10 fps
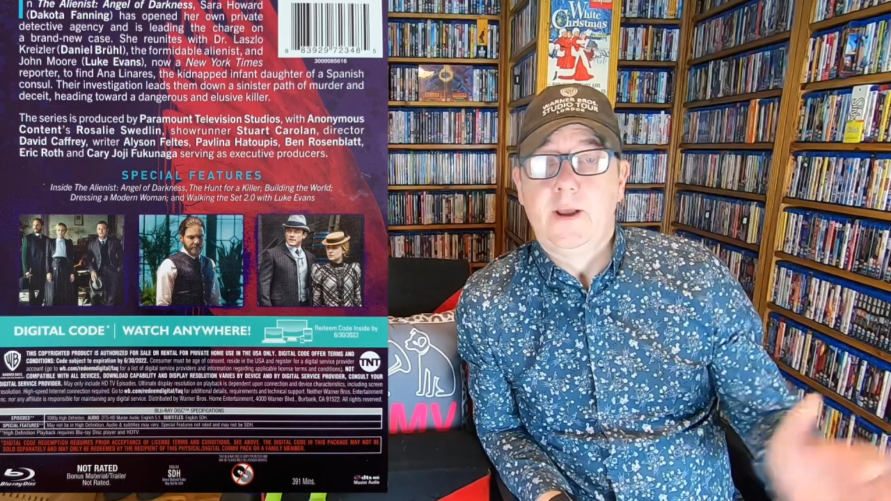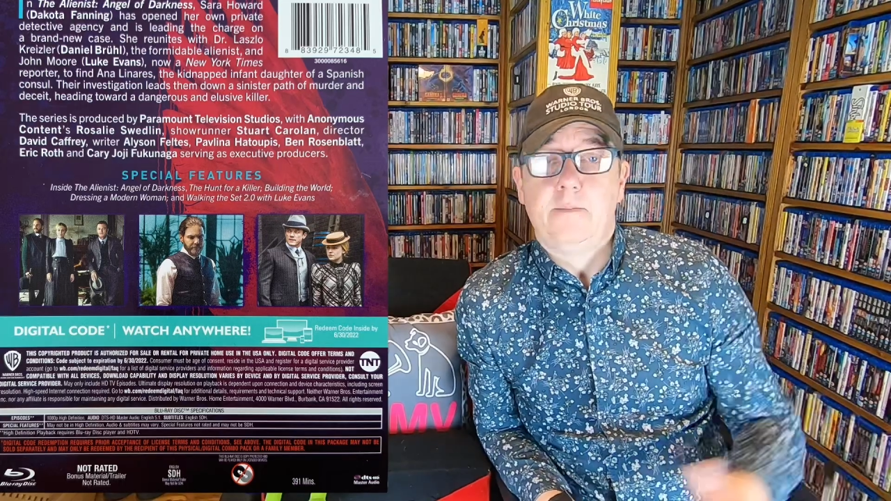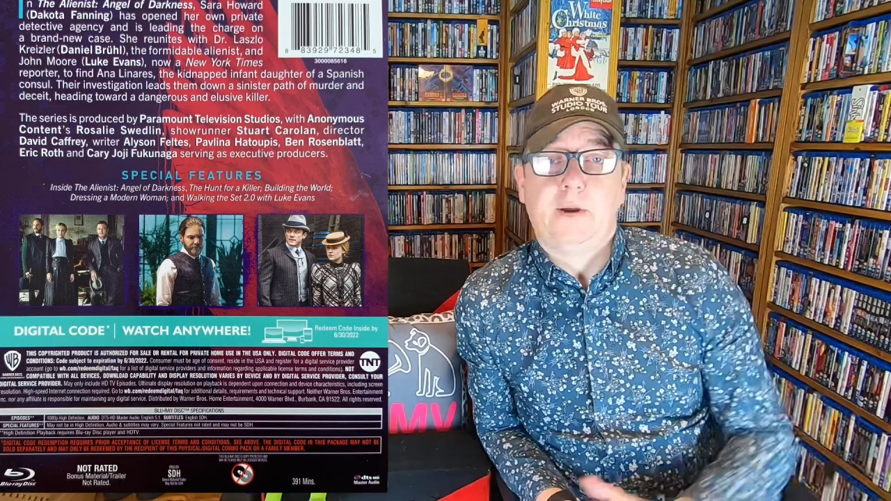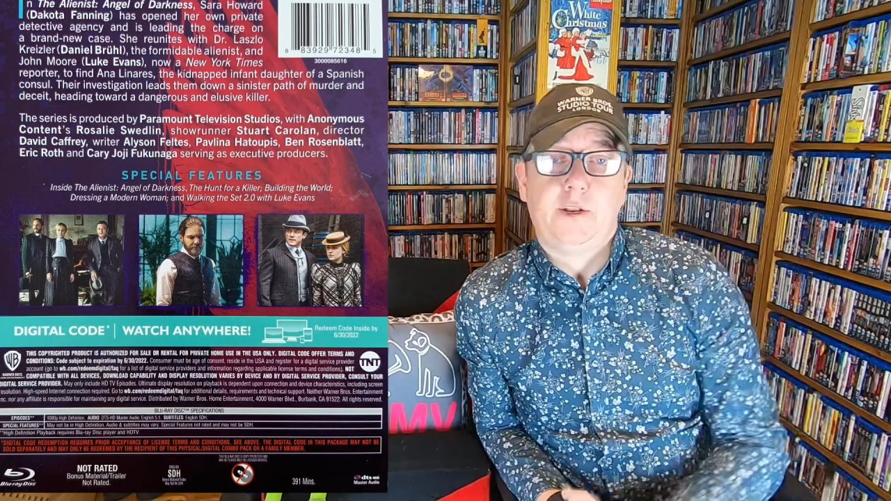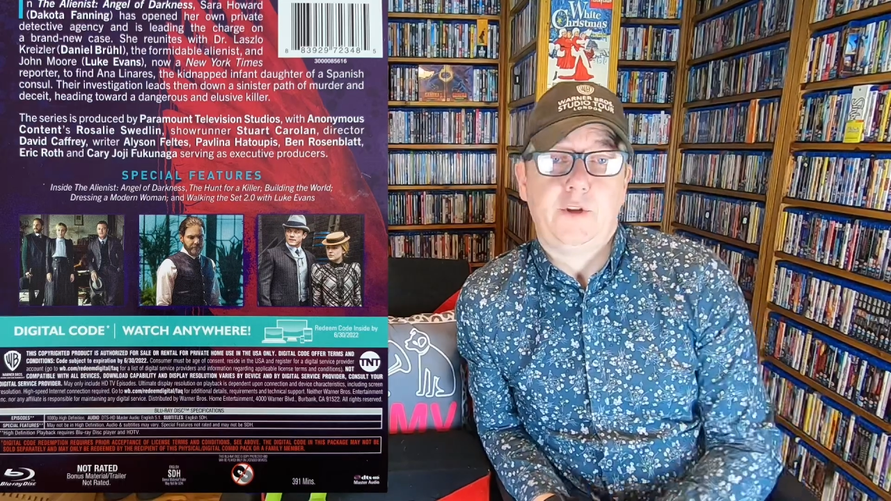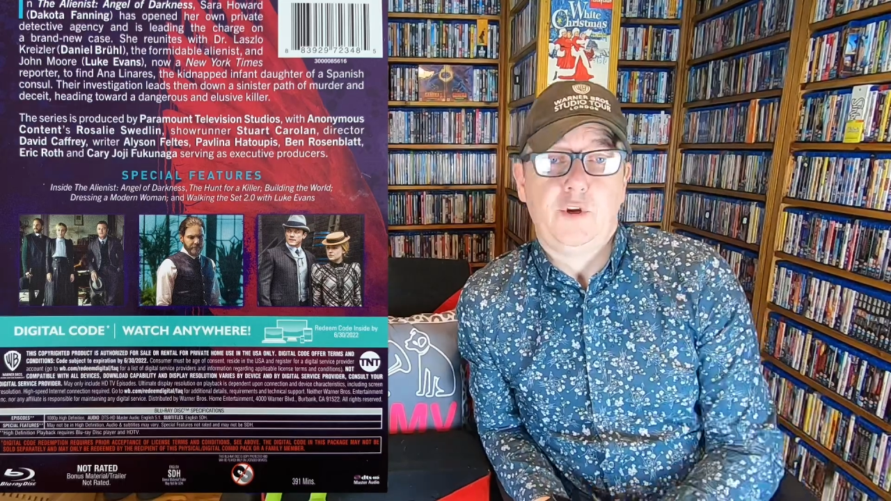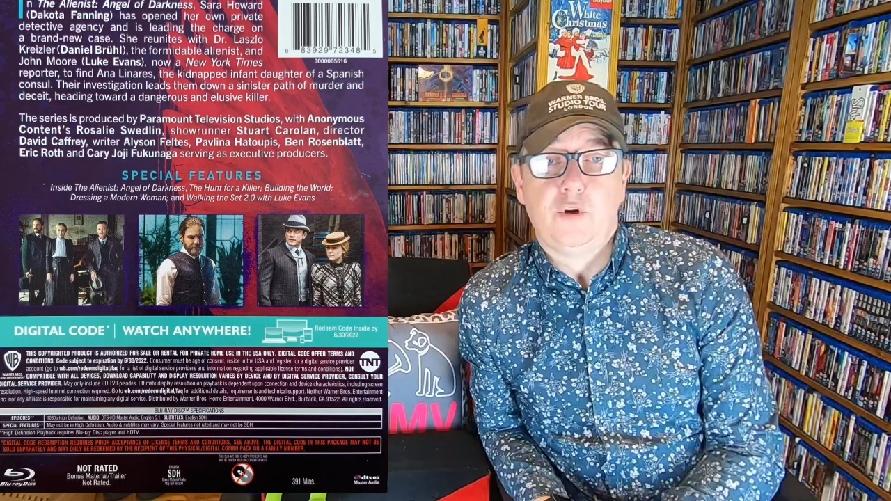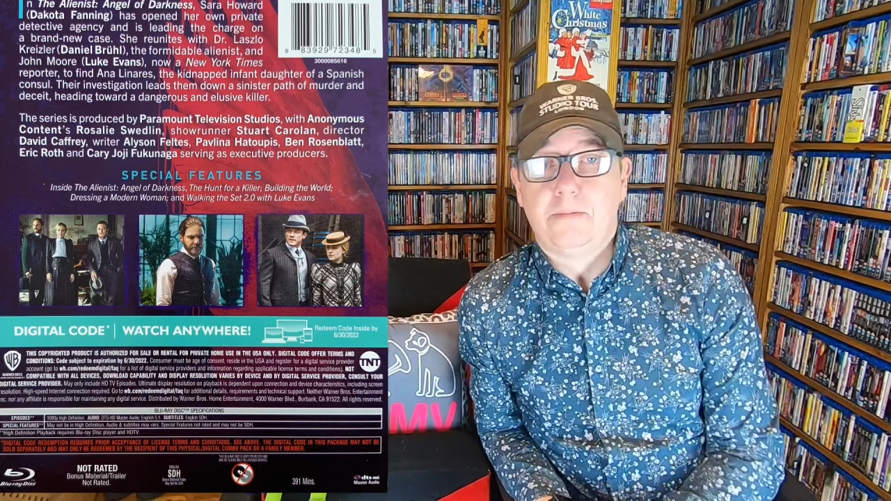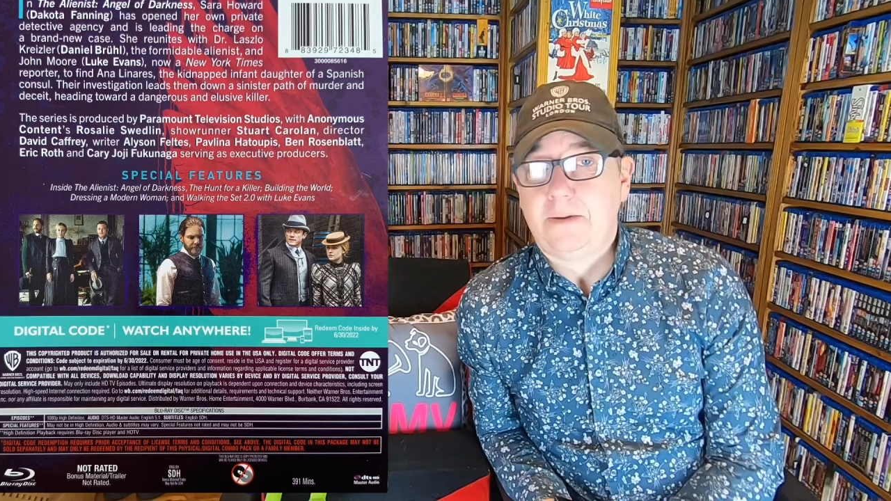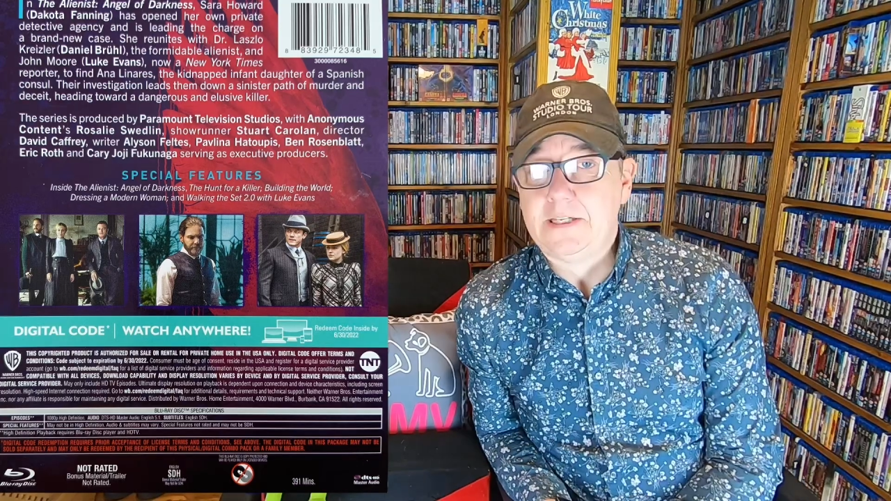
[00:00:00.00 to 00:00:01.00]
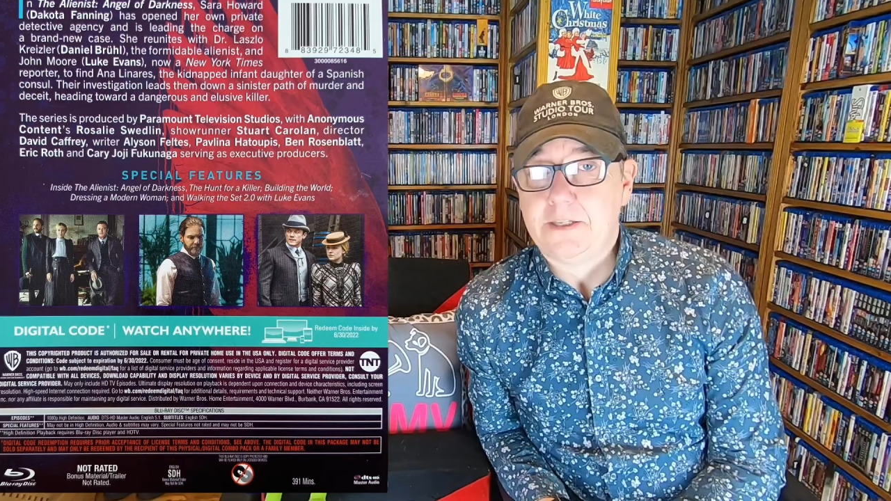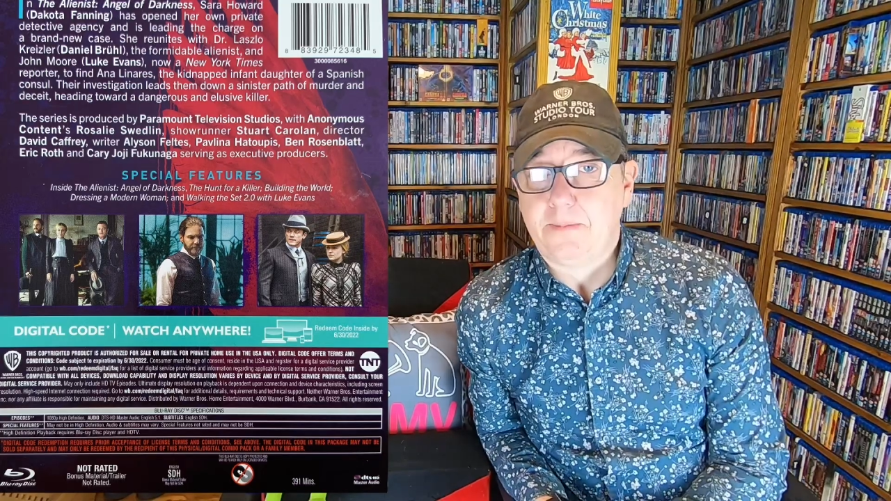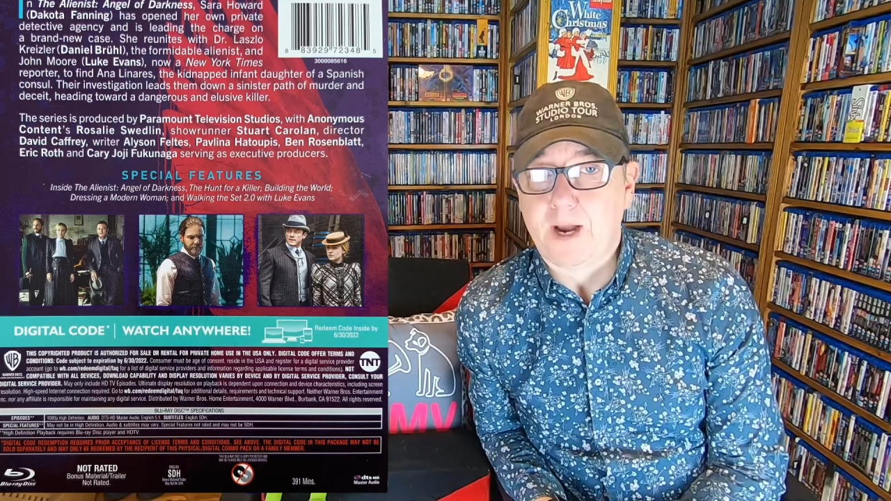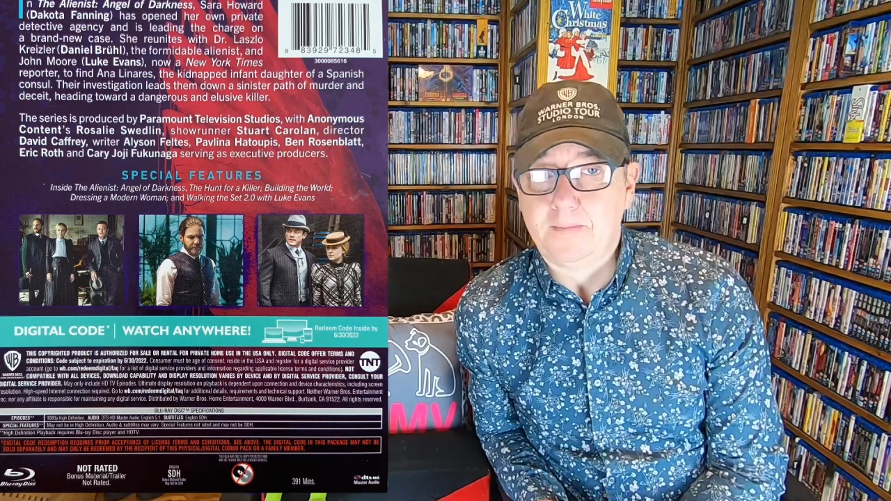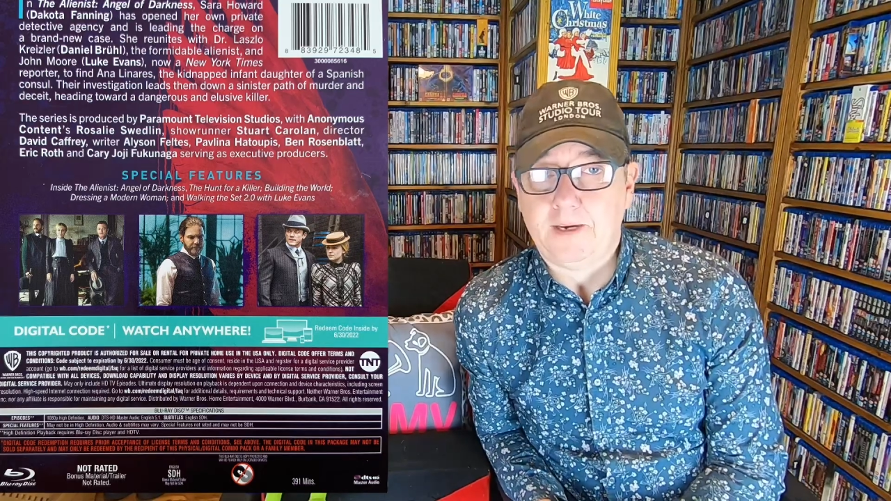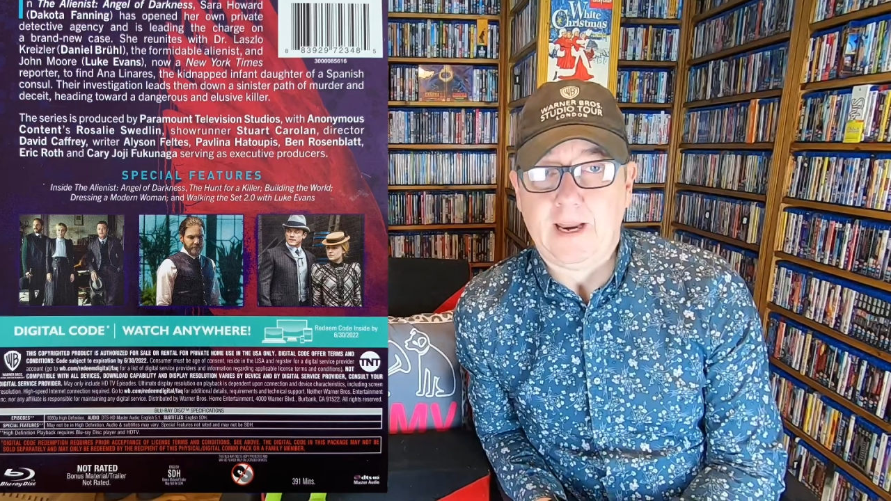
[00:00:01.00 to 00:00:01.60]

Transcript: by the New York Police Department.